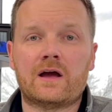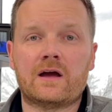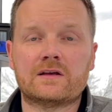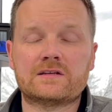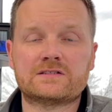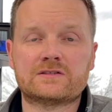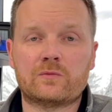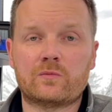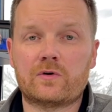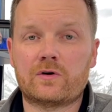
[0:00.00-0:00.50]

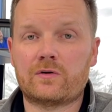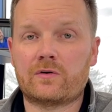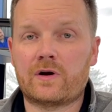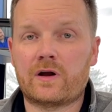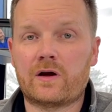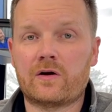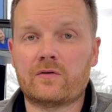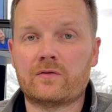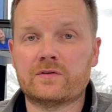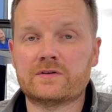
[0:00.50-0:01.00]
somewhere
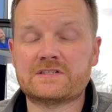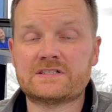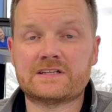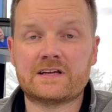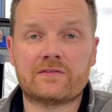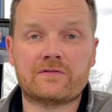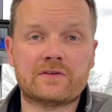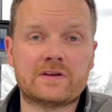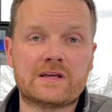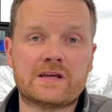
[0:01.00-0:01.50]
around
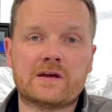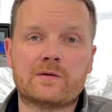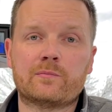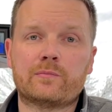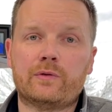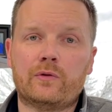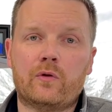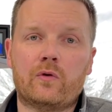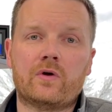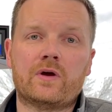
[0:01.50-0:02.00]
70
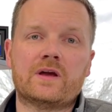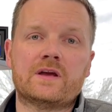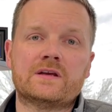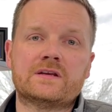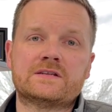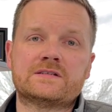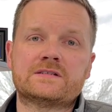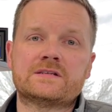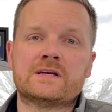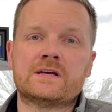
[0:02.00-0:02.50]

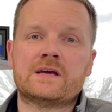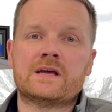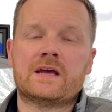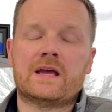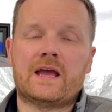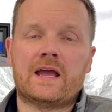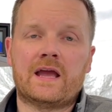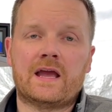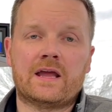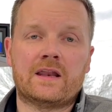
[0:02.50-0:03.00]
employees
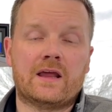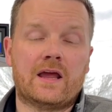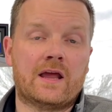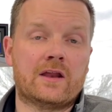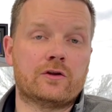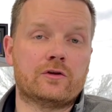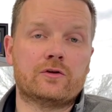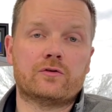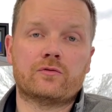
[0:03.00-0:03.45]
and